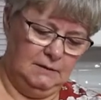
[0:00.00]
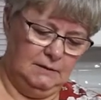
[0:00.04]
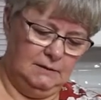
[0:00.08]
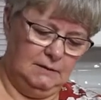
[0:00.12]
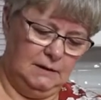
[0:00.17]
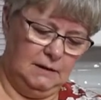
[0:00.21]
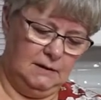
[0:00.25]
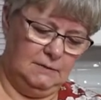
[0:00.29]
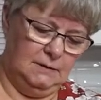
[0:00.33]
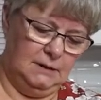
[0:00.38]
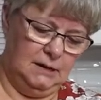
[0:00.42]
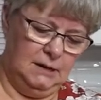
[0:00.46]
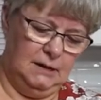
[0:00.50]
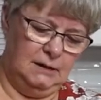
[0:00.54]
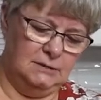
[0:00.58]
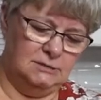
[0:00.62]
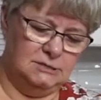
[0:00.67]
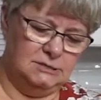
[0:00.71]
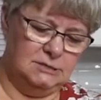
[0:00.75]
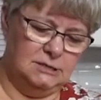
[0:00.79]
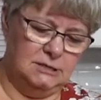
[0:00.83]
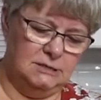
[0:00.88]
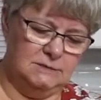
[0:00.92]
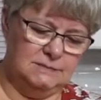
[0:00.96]
And
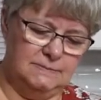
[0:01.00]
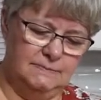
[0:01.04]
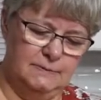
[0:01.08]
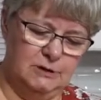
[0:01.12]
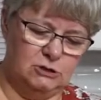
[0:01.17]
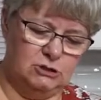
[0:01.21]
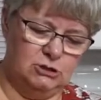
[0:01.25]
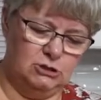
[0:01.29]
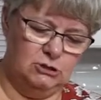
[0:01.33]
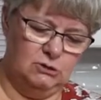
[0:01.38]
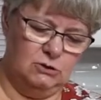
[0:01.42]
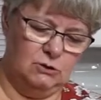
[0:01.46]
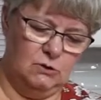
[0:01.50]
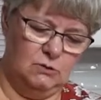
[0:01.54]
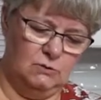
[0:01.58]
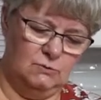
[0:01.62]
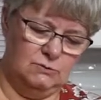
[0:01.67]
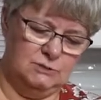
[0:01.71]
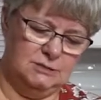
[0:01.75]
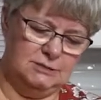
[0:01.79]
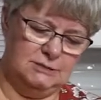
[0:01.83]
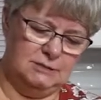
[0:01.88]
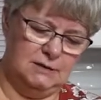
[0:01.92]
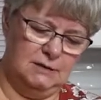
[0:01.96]
into this mixture
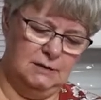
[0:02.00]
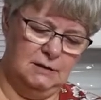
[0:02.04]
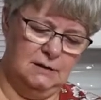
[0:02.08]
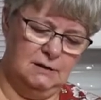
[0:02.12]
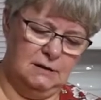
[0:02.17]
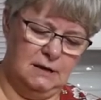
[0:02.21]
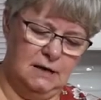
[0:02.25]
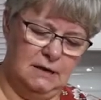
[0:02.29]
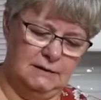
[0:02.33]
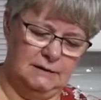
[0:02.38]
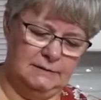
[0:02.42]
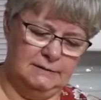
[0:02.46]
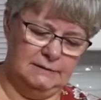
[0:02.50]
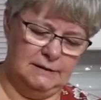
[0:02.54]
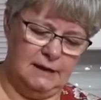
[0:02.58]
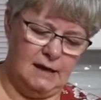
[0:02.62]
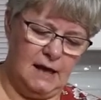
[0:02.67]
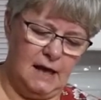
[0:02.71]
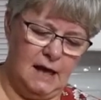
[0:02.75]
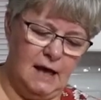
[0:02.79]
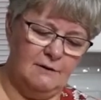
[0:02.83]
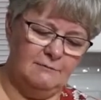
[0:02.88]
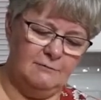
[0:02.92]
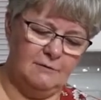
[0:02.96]
goes a
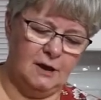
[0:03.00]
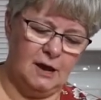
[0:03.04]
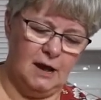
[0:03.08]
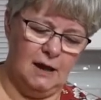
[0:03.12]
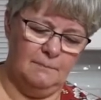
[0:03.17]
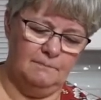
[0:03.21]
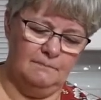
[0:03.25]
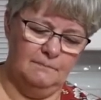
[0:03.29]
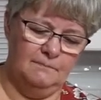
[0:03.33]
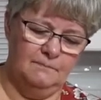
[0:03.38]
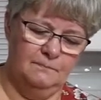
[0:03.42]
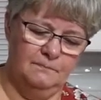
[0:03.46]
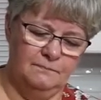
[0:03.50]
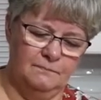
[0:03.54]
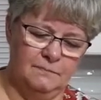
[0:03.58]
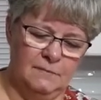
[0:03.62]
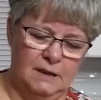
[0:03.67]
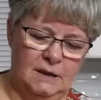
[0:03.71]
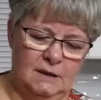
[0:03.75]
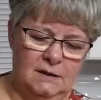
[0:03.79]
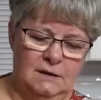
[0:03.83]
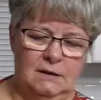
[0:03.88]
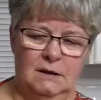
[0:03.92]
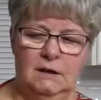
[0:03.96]
half a cup
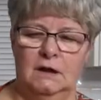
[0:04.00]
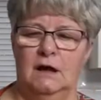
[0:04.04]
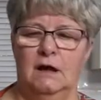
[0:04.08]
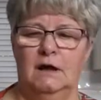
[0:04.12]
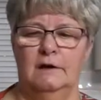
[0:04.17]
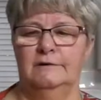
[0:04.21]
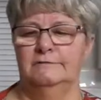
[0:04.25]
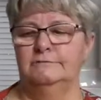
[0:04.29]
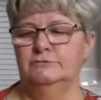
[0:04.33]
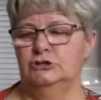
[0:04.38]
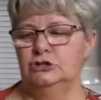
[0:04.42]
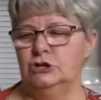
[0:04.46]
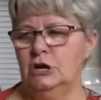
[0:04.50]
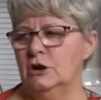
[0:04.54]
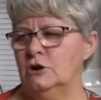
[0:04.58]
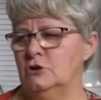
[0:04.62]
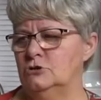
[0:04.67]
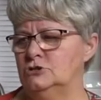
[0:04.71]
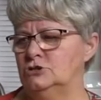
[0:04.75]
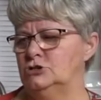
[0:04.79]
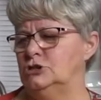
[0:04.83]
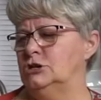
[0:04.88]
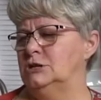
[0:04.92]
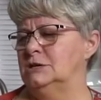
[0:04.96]
of
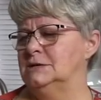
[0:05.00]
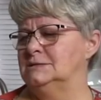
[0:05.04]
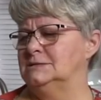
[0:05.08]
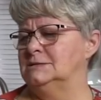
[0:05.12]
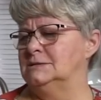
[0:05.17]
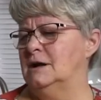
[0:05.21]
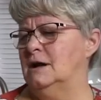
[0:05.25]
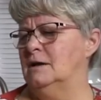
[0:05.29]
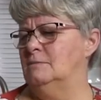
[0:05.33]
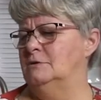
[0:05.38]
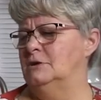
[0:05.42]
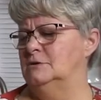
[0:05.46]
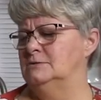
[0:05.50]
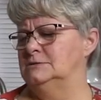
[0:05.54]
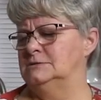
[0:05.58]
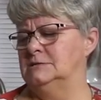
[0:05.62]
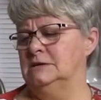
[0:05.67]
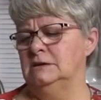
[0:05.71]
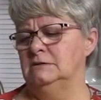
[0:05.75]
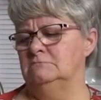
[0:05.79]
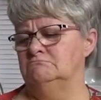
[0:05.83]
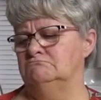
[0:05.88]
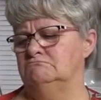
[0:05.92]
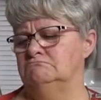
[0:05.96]
cheddar cheese, and I'm
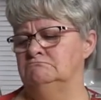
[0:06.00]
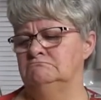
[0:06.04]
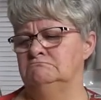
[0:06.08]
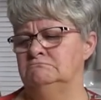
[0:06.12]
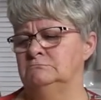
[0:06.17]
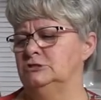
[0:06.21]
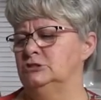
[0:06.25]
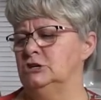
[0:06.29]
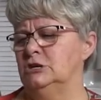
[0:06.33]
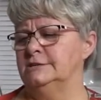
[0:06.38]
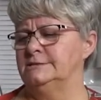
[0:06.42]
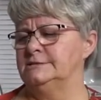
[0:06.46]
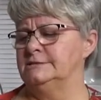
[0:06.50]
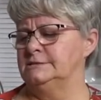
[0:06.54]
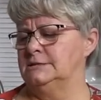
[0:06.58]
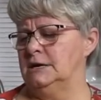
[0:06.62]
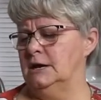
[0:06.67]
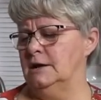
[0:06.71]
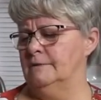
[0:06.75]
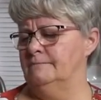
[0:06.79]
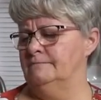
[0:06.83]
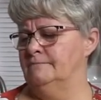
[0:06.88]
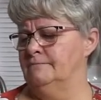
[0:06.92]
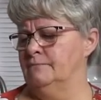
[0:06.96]
using just
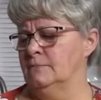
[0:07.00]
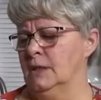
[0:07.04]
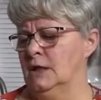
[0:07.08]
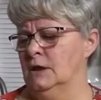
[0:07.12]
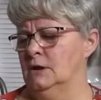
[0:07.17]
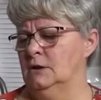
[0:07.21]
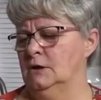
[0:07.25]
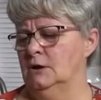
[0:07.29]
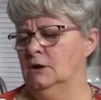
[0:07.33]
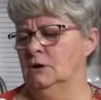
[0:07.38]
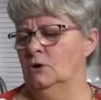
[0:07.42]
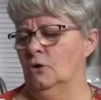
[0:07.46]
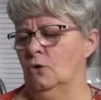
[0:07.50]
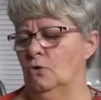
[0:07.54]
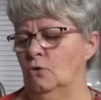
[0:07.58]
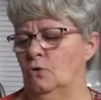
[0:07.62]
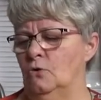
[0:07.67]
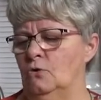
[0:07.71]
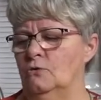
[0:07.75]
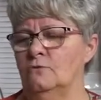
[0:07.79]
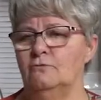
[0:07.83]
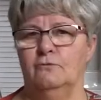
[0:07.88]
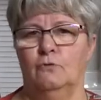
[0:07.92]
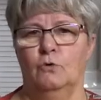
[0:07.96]
an
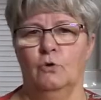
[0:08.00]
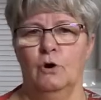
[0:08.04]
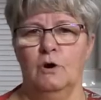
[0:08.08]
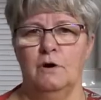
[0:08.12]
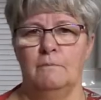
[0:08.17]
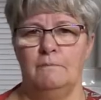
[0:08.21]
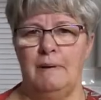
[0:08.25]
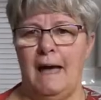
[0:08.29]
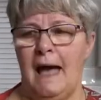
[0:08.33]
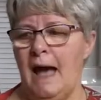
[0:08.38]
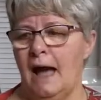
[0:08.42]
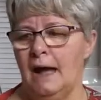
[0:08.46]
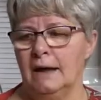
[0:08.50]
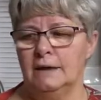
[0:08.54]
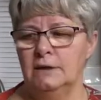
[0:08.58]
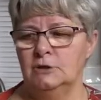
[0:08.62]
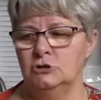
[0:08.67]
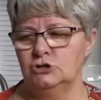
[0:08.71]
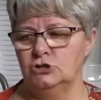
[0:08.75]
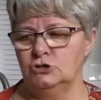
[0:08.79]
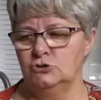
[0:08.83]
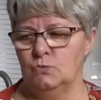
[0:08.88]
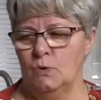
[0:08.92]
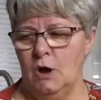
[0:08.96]
Old Fort
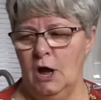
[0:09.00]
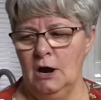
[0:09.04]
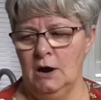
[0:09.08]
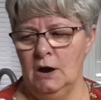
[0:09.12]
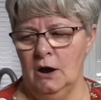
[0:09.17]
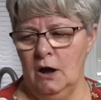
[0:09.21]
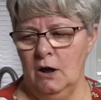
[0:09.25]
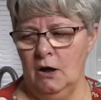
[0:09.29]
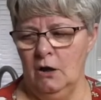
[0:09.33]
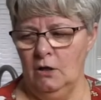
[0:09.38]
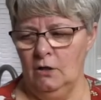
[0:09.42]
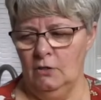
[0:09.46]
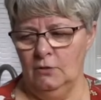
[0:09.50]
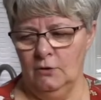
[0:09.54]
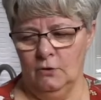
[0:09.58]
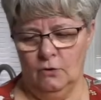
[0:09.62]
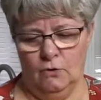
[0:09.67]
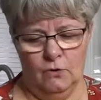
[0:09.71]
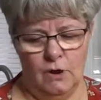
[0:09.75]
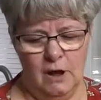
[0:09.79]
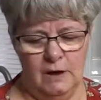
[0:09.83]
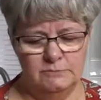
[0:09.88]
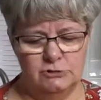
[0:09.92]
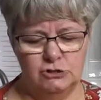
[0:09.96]
packaged one,
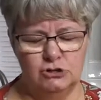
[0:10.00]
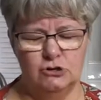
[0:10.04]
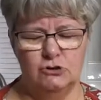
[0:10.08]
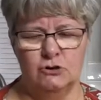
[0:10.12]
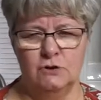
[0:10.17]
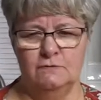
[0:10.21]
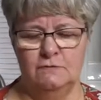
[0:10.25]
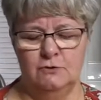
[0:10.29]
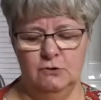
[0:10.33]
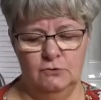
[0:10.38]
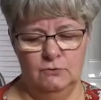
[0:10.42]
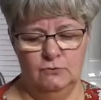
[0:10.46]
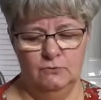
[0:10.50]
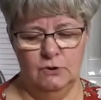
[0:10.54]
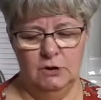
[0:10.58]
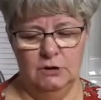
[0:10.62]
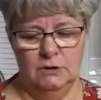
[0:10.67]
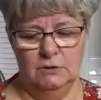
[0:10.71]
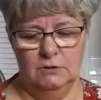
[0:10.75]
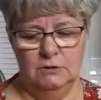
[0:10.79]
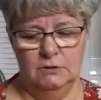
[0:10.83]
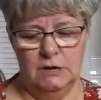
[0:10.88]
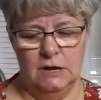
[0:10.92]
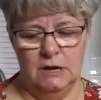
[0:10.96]
although I'm sure if you
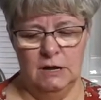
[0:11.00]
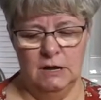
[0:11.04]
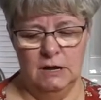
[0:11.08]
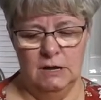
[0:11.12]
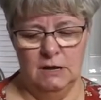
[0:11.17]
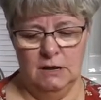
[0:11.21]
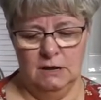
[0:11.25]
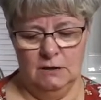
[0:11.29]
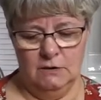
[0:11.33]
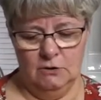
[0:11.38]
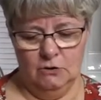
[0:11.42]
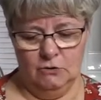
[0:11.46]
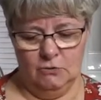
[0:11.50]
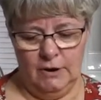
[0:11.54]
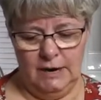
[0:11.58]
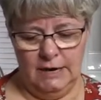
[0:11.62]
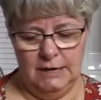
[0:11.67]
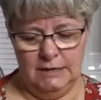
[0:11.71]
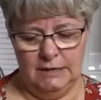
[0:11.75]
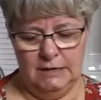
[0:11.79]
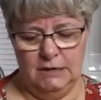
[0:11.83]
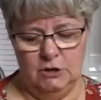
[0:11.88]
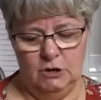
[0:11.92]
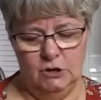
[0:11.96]
uh,
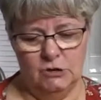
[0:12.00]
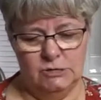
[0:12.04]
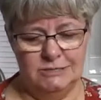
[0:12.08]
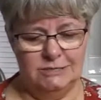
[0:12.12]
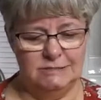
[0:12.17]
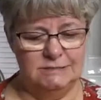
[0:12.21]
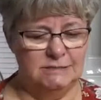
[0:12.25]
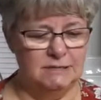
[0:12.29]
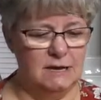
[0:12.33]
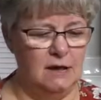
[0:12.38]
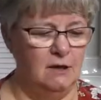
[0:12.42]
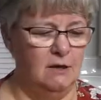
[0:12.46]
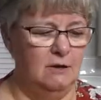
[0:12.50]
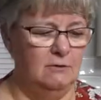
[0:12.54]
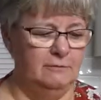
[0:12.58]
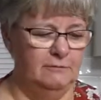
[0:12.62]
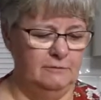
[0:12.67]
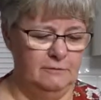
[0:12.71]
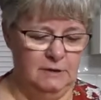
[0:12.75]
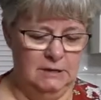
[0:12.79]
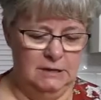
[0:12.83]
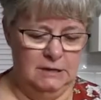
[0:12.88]
grated it yourself,